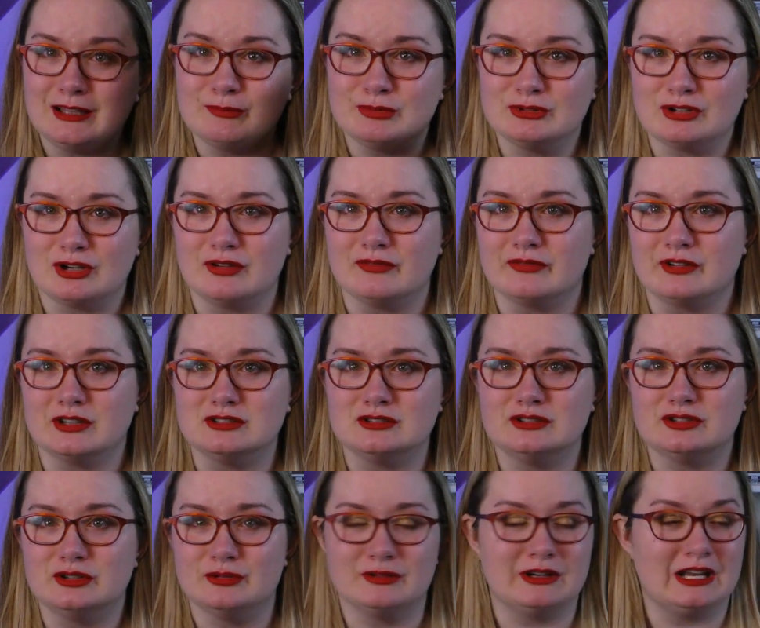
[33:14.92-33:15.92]
observers
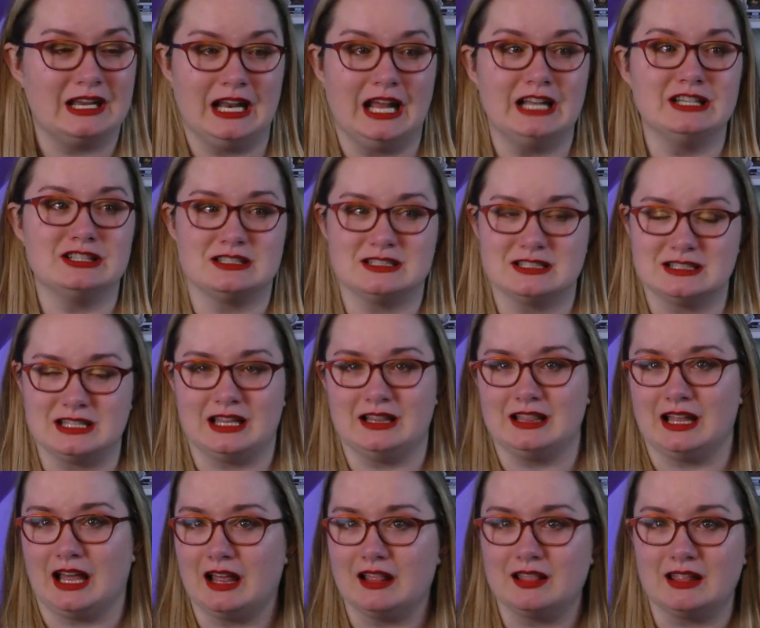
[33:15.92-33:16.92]
too. Can I just say
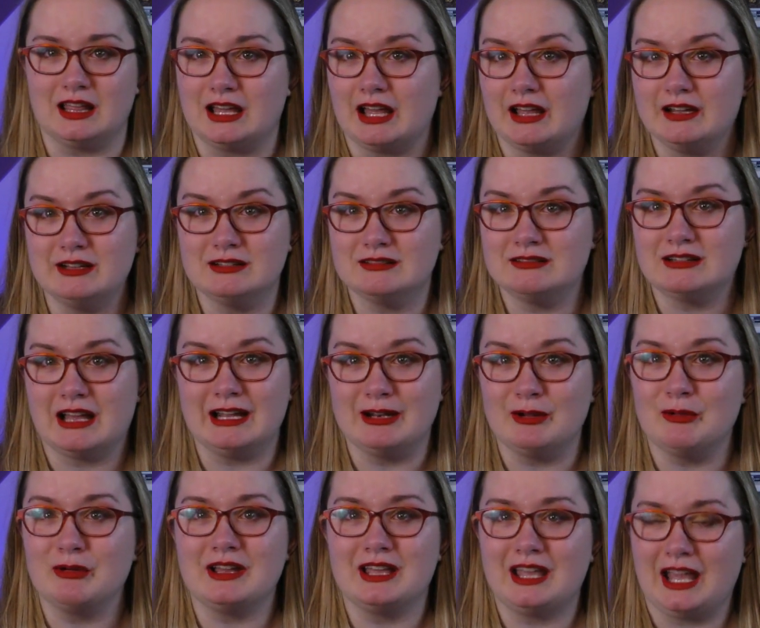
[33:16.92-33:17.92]
that? Like, I, I
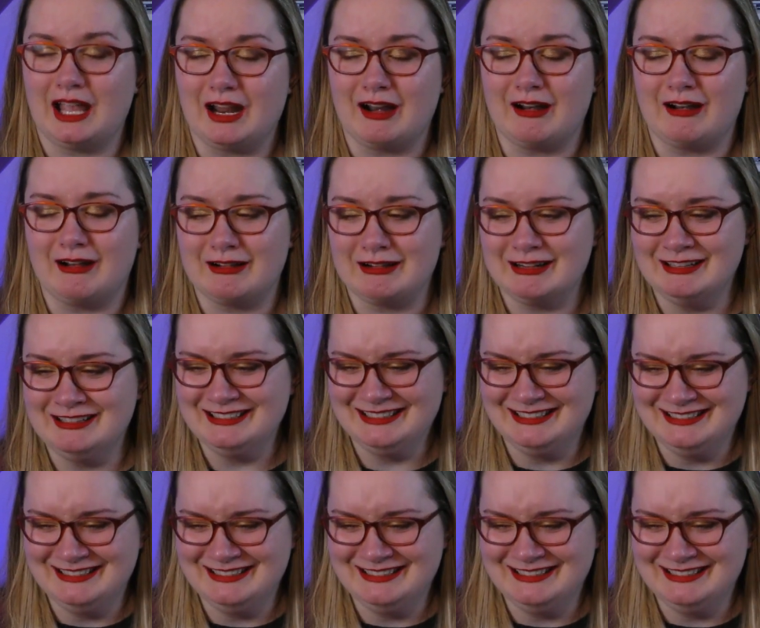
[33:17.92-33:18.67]
don't care.